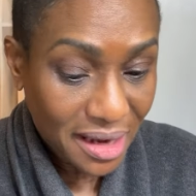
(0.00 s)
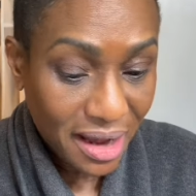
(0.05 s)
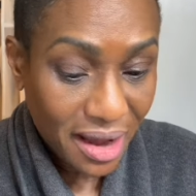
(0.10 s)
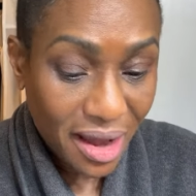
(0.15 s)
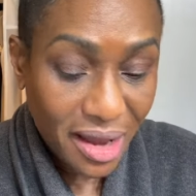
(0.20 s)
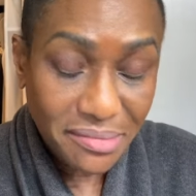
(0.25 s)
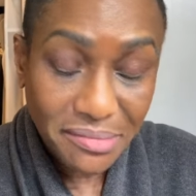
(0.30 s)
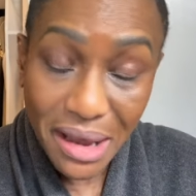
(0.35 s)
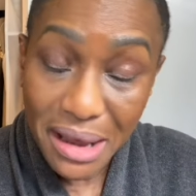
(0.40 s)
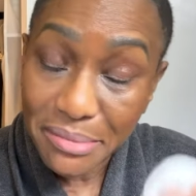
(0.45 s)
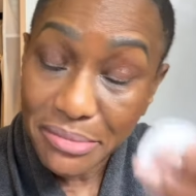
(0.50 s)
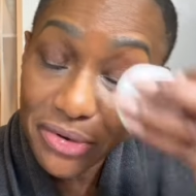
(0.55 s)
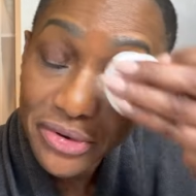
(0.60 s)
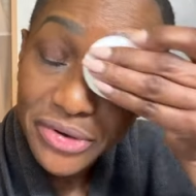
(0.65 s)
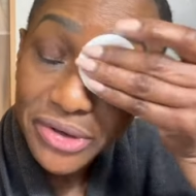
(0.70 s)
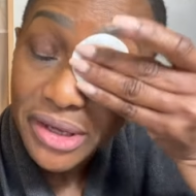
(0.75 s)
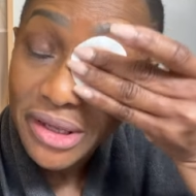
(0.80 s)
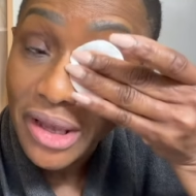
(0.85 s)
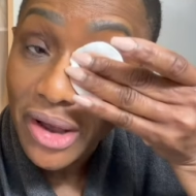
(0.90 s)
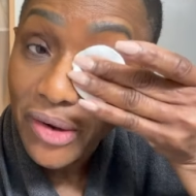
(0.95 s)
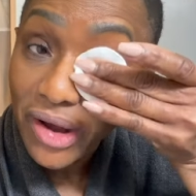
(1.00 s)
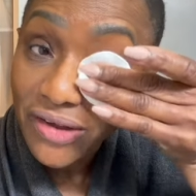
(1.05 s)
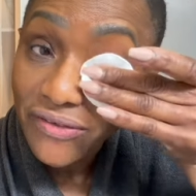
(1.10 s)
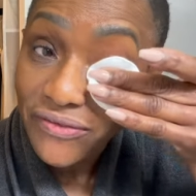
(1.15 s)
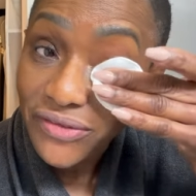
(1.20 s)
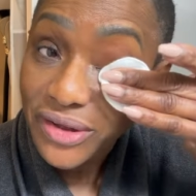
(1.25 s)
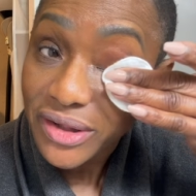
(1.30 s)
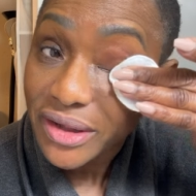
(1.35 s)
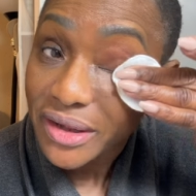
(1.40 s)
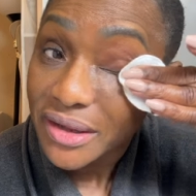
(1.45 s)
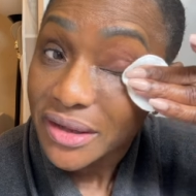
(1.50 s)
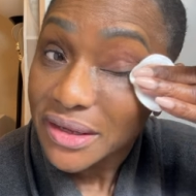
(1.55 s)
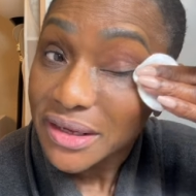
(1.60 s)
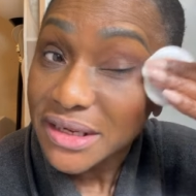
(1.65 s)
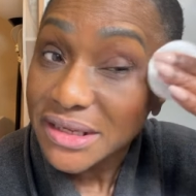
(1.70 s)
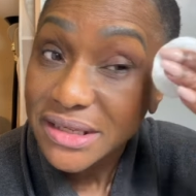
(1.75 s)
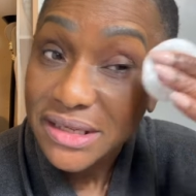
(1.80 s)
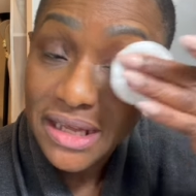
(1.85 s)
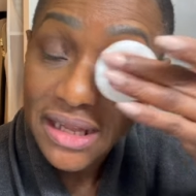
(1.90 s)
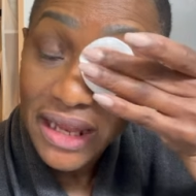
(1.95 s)
on my mood and how I feel.
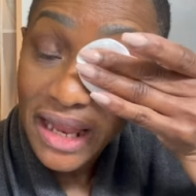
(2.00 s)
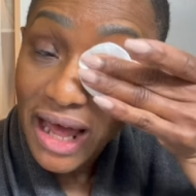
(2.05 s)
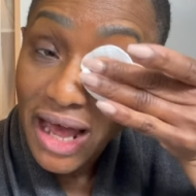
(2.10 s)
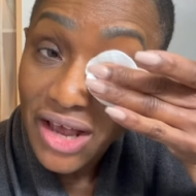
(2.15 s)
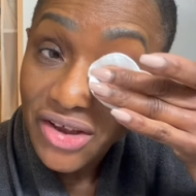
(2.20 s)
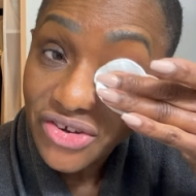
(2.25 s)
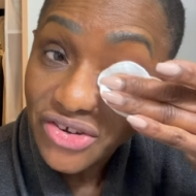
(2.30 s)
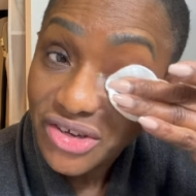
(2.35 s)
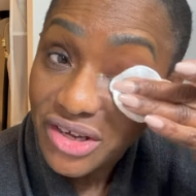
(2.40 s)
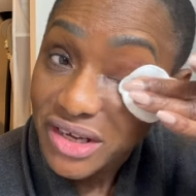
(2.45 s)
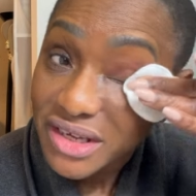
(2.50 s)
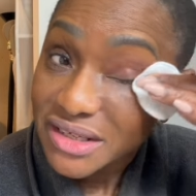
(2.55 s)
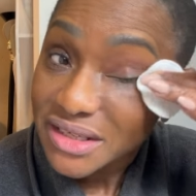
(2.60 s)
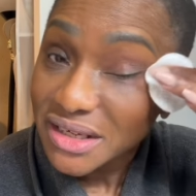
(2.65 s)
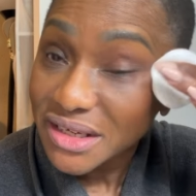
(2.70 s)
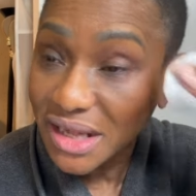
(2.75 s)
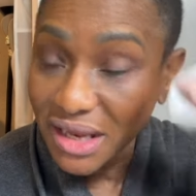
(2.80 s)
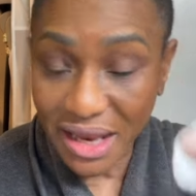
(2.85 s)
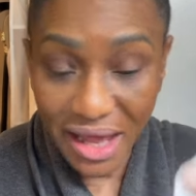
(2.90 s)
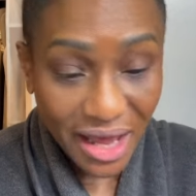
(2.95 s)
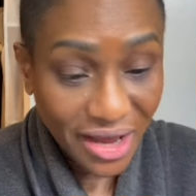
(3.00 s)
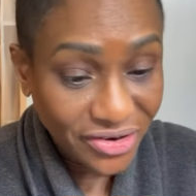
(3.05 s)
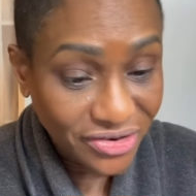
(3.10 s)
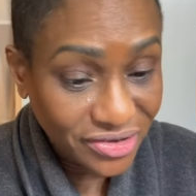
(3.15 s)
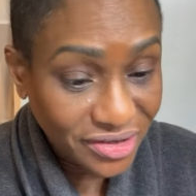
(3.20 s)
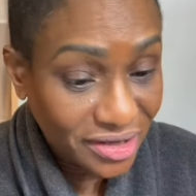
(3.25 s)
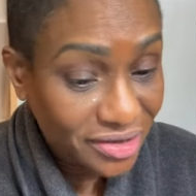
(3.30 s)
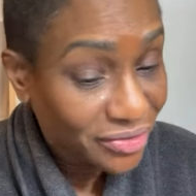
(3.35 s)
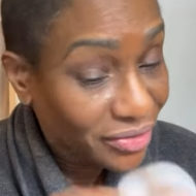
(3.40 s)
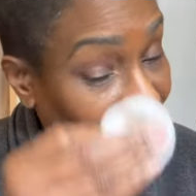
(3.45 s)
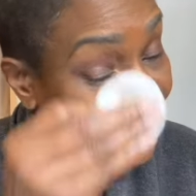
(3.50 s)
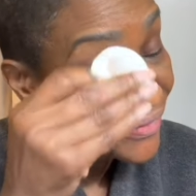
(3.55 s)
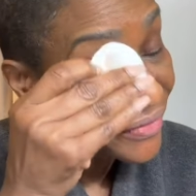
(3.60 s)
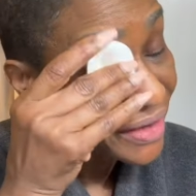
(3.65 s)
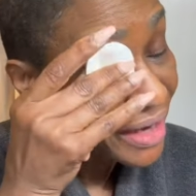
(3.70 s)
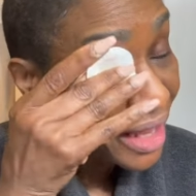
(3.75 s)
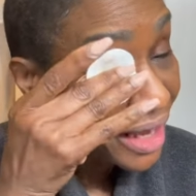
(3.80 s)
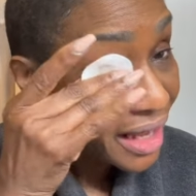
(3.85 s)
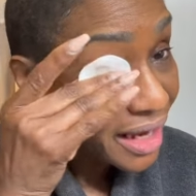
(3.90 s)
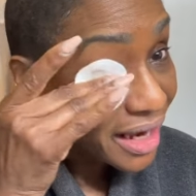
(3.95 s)
Is it a lash day? Is not a lash day? Do I feel
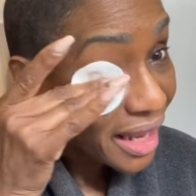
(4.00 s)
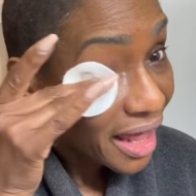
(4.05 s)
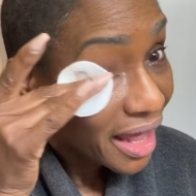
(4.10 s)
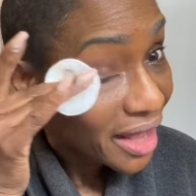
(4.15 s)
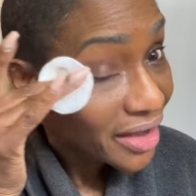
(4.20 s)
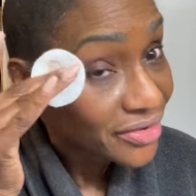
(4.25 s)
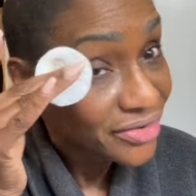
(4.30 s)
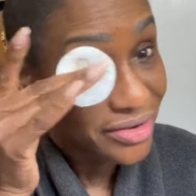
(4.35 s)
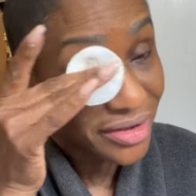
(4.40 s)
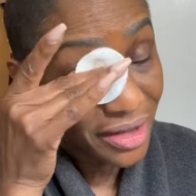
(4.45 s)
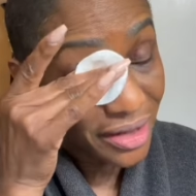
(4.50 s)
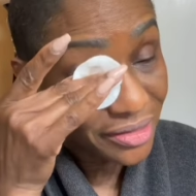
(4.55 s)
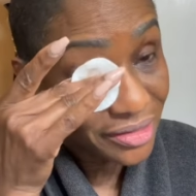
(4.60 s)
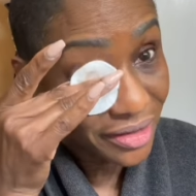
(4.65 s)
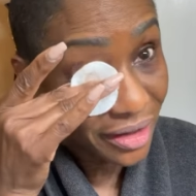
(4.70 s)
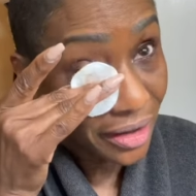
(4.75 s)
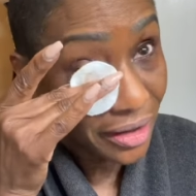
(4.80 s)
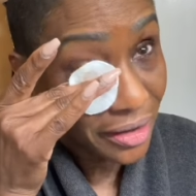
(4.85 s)
like a lash? No. If I,